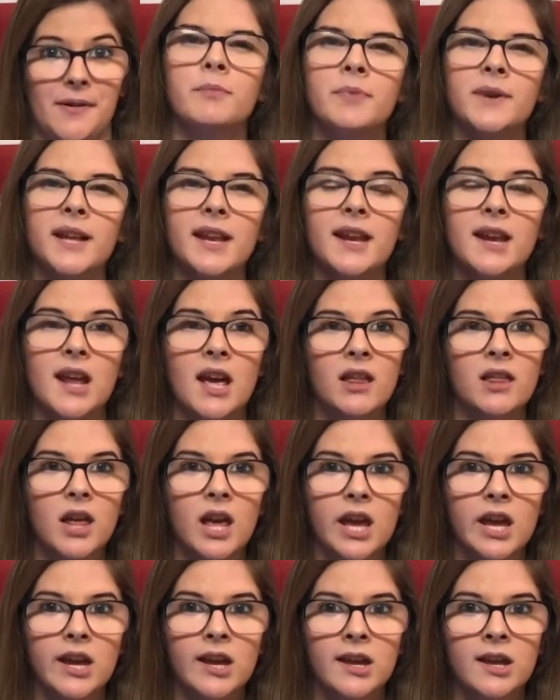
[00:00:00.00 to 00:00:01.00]
But in
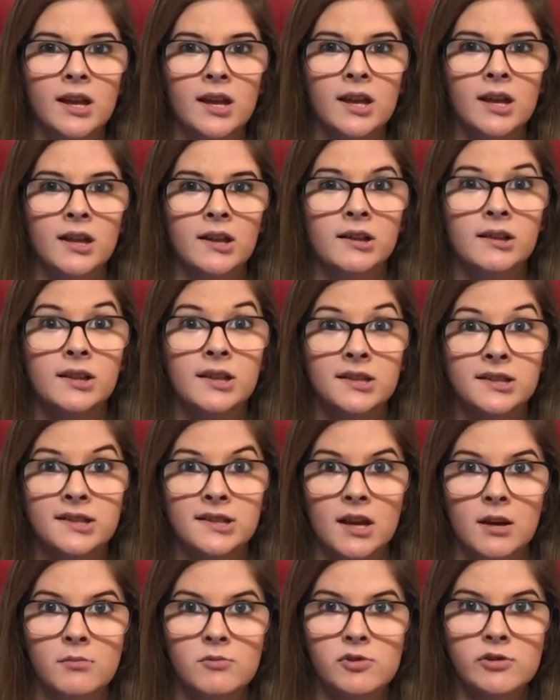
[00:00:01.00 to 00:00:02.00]
LA, the
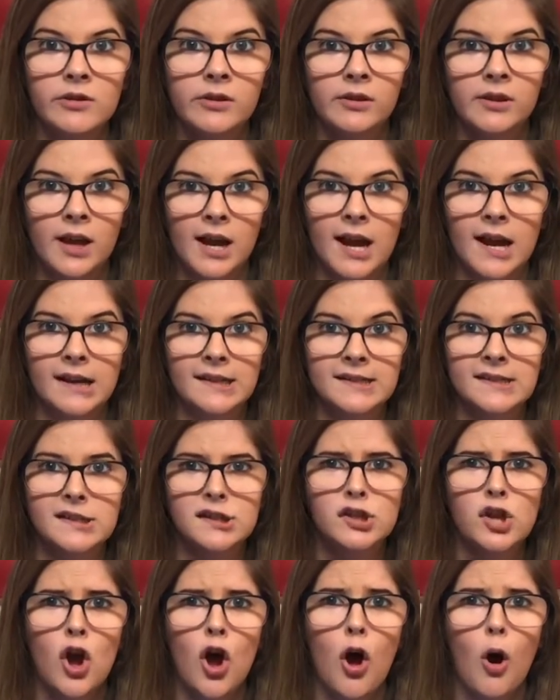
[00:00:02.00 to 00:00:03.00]
summer
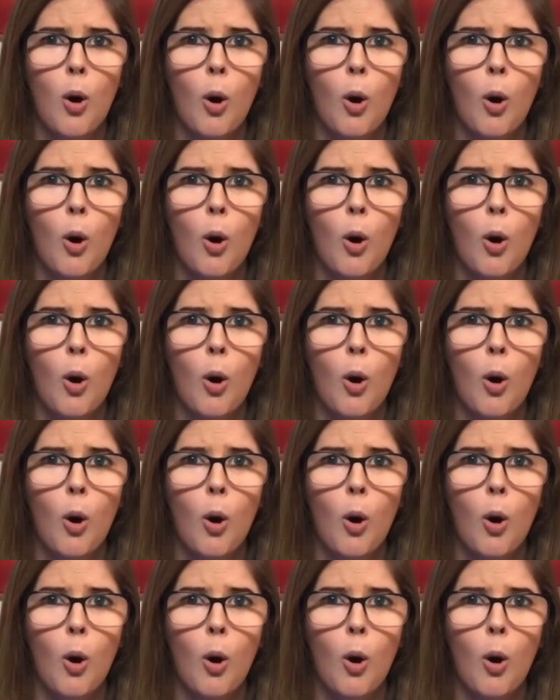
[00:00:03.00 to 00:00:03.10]
lasts